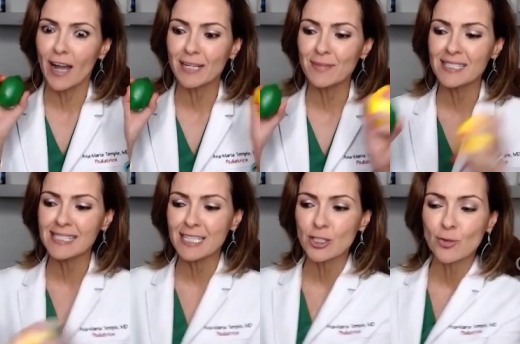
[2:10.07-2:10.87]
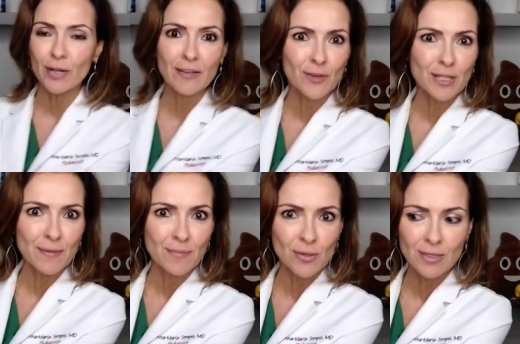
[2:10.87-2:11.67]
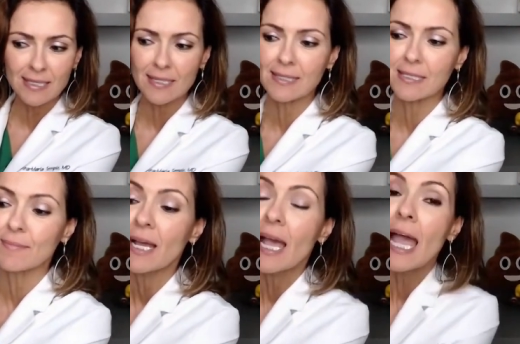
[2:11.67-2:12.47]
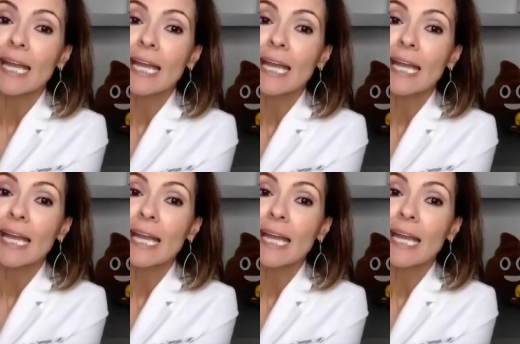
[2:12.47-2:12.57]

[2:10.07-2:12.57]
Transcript: vitamin c is great for the immune system